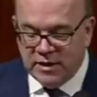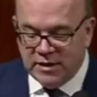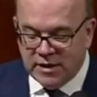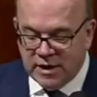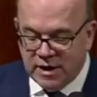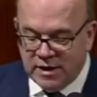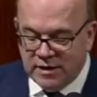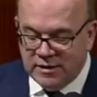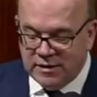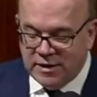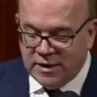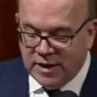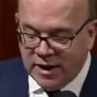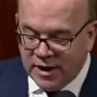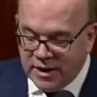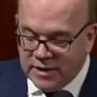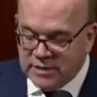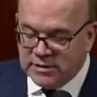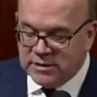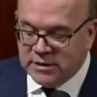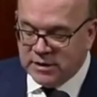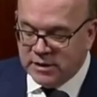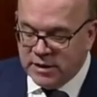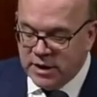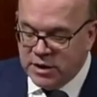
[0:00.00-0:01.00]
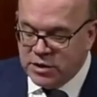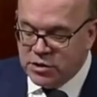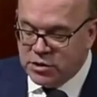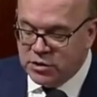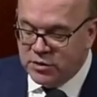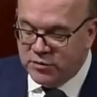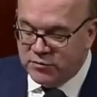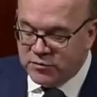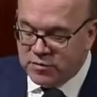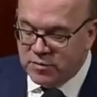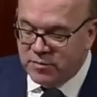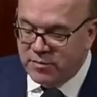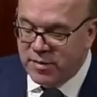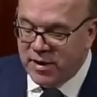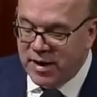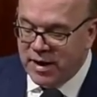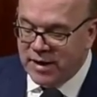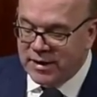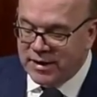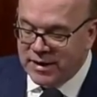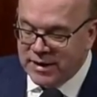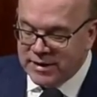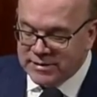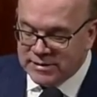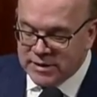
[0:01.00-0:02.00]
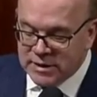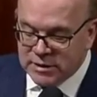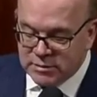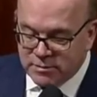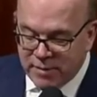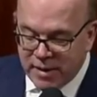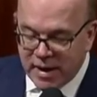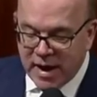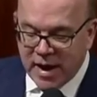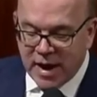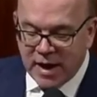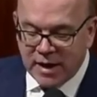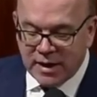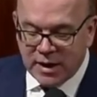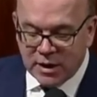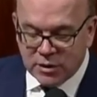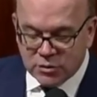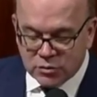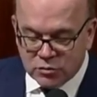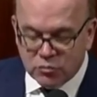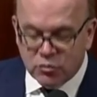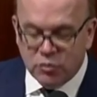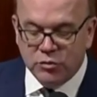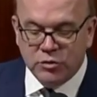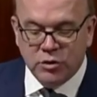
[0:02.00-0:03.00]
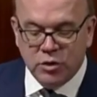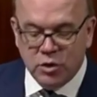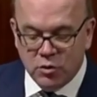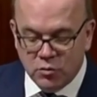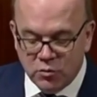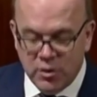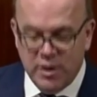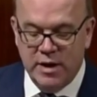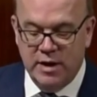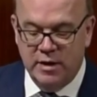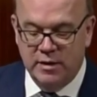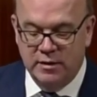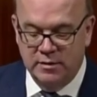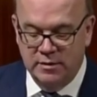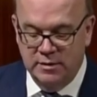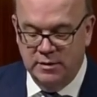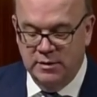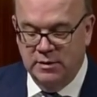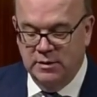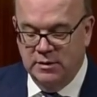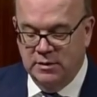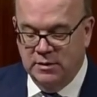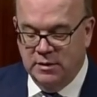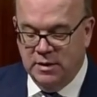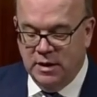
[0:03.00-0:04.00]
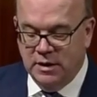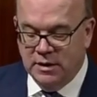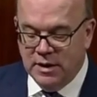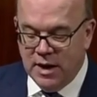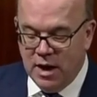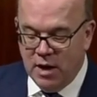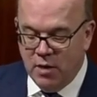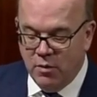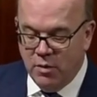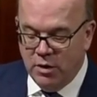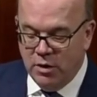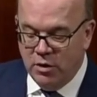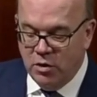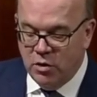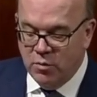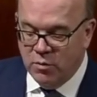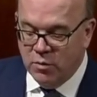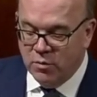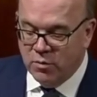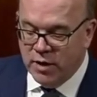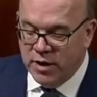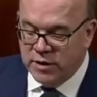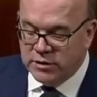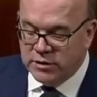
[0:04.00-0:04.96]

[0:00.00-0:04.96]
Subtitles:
House and Senate Foreign Relations Committee. But because it has, you know,